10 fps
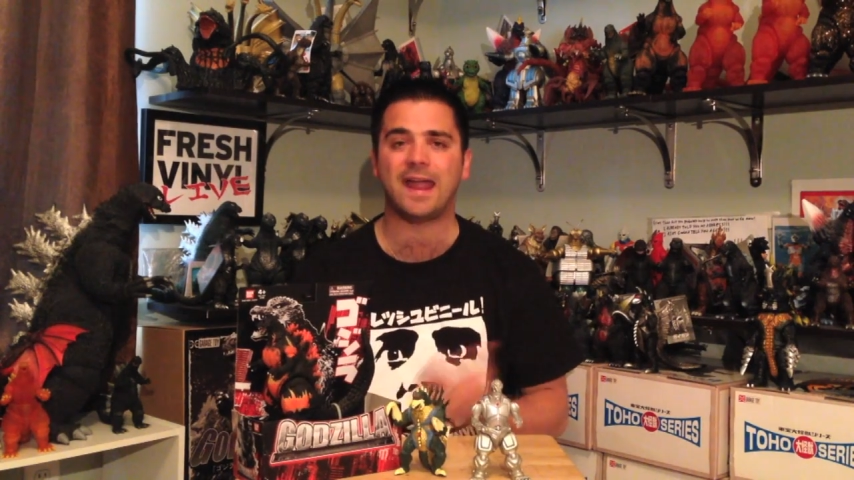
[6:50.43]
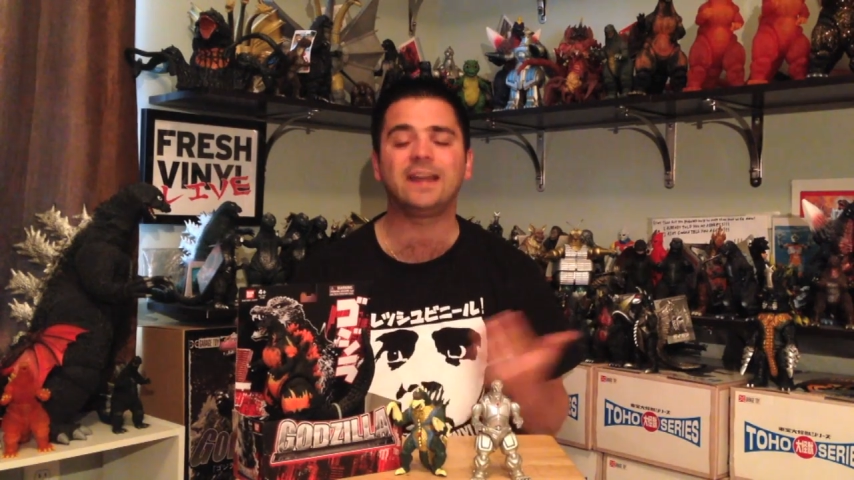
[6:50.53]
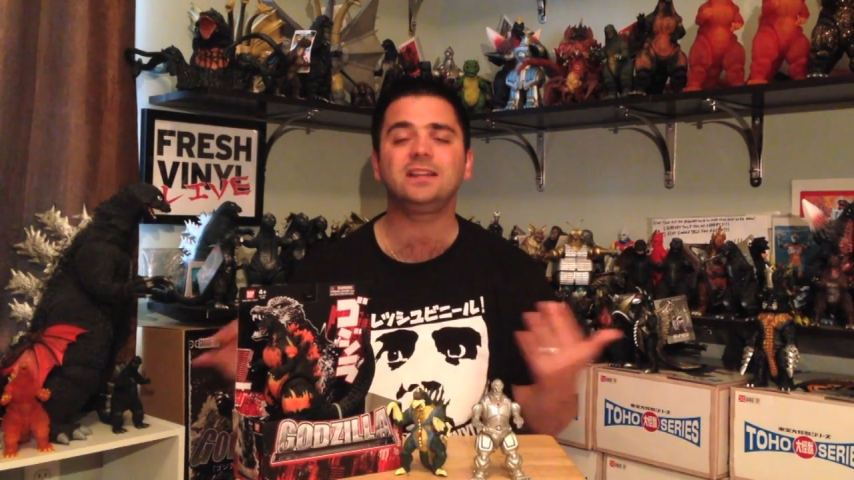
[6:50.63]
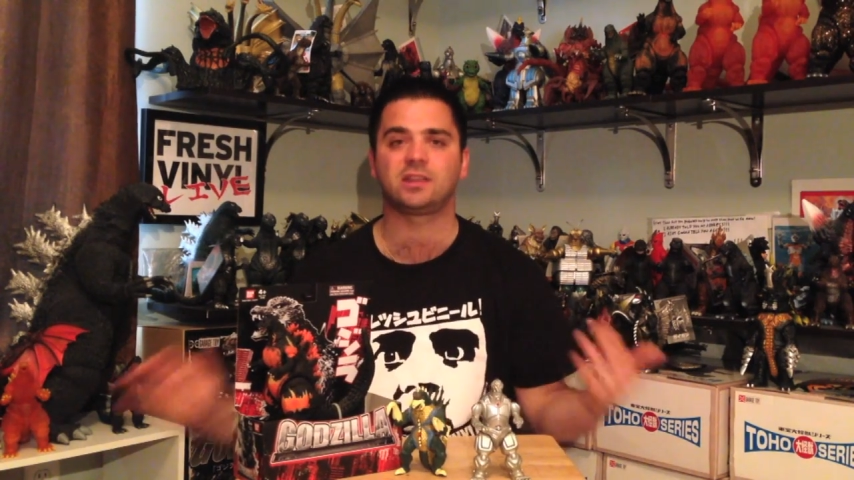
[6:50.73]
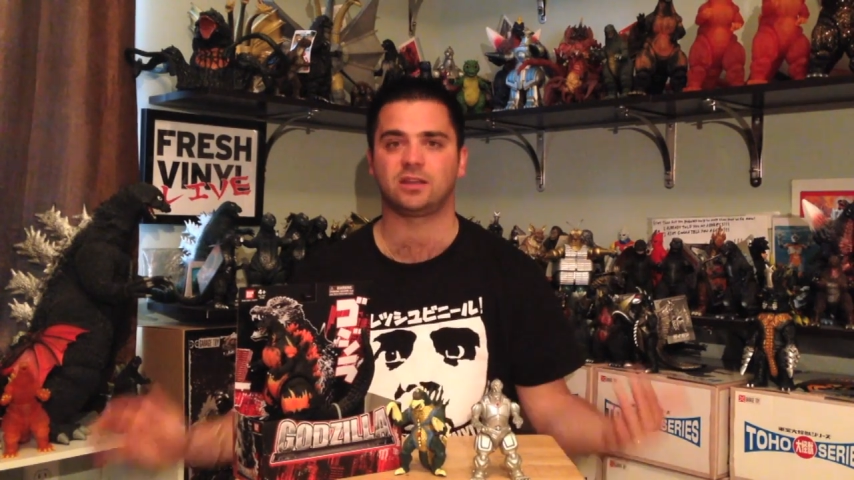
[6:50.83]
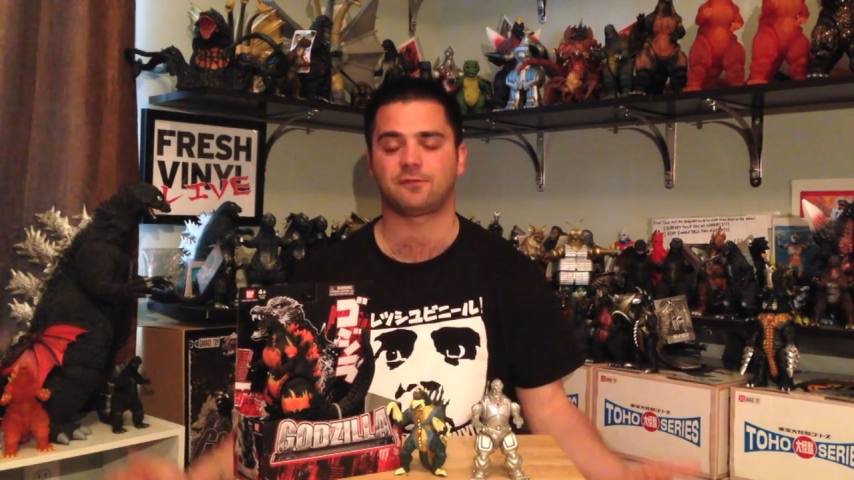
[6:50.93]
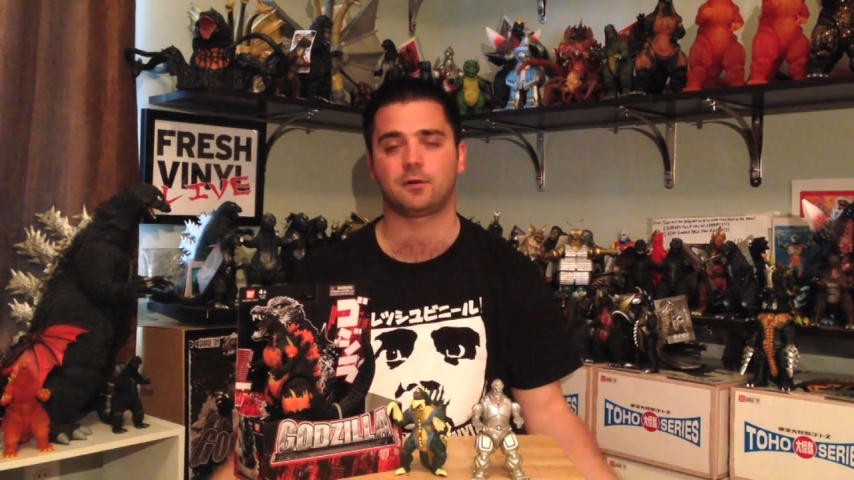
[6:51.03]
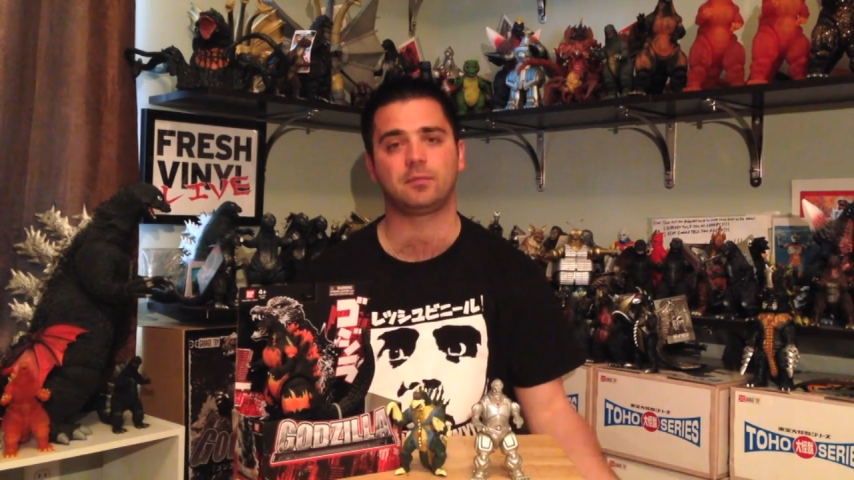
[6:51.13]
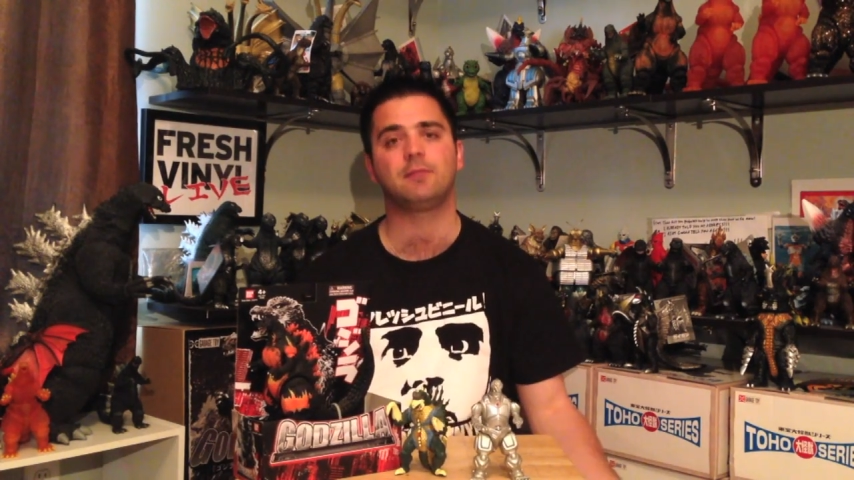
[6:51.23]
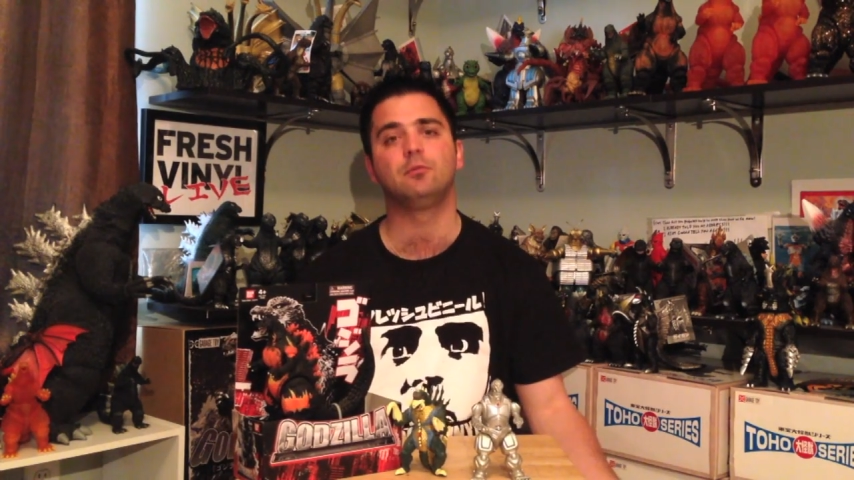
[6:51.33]
anything
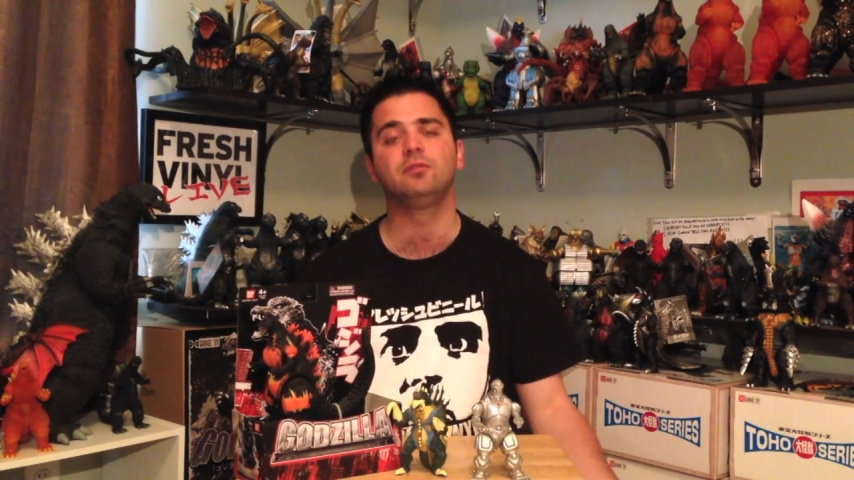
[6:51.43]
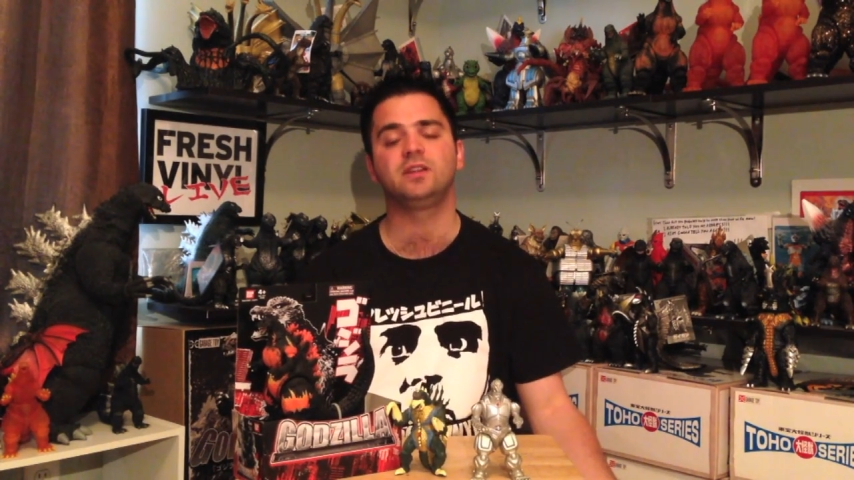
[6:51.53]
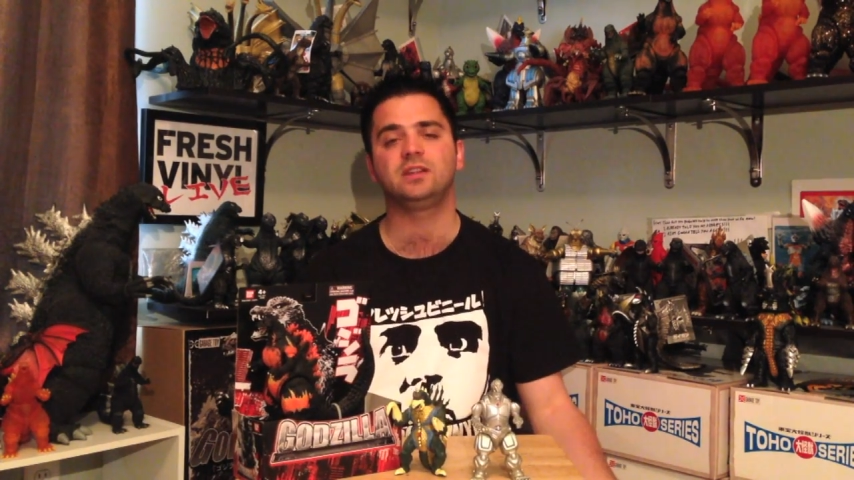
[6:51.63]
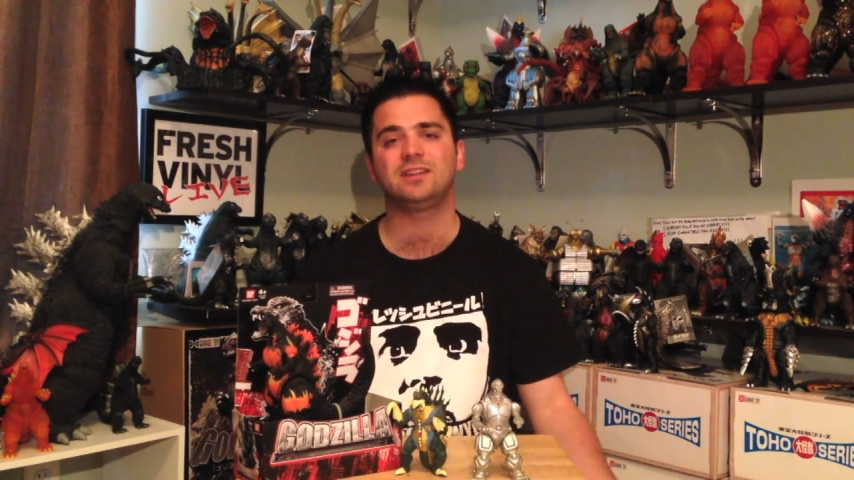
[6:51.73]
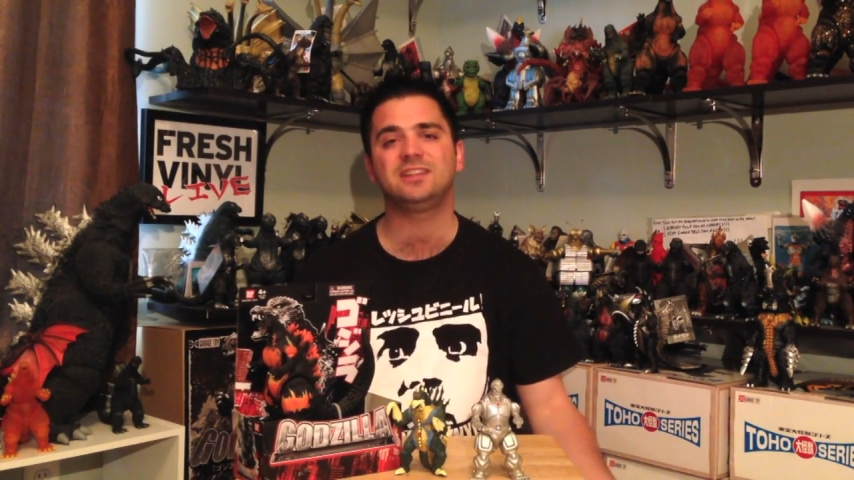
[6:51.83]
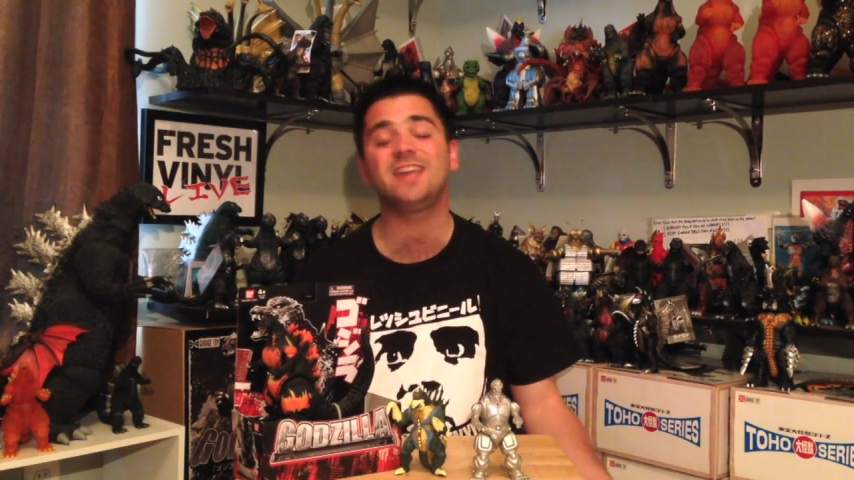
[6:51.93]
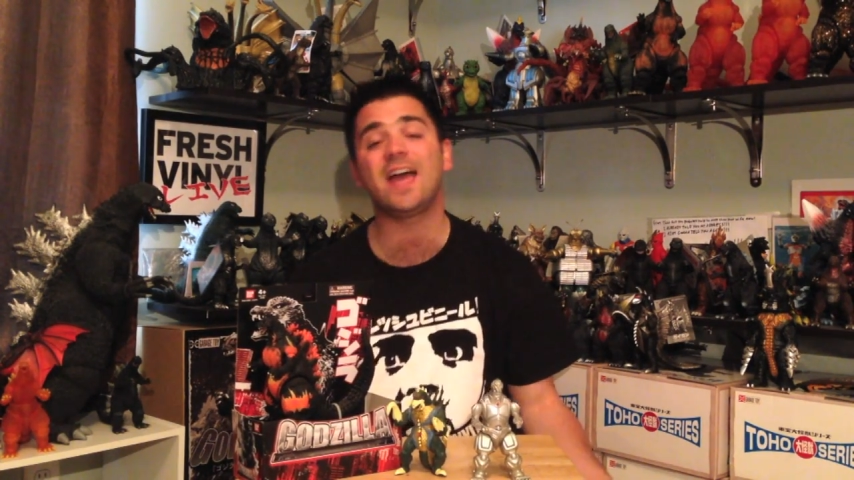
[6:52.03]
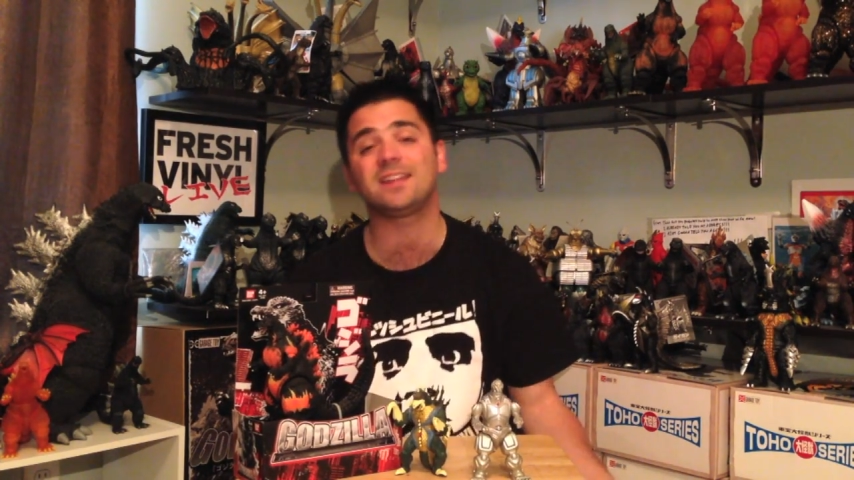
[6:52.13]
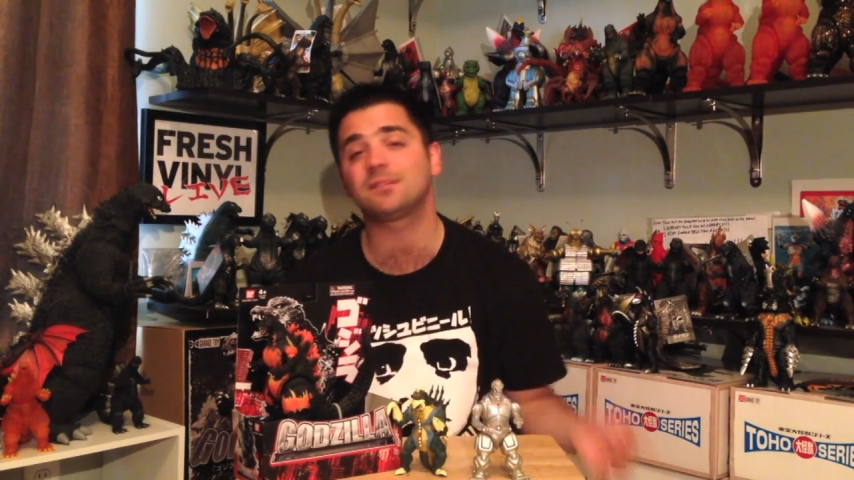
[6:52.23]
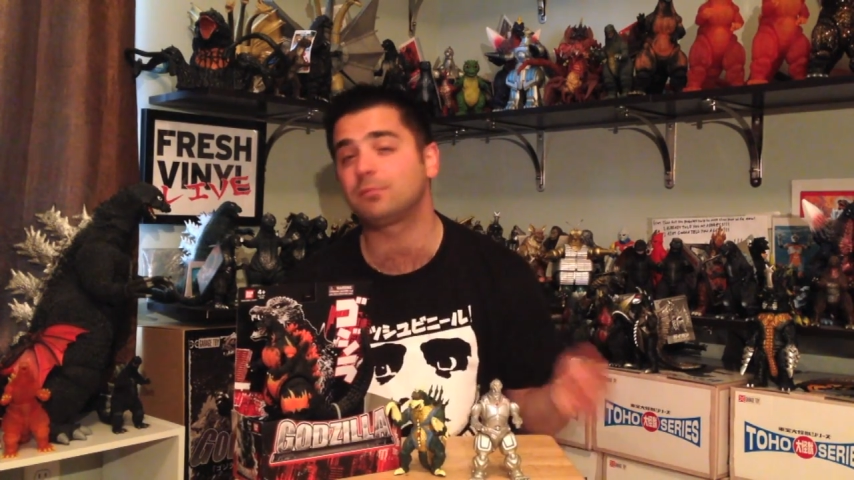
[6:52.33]
from that movie yet.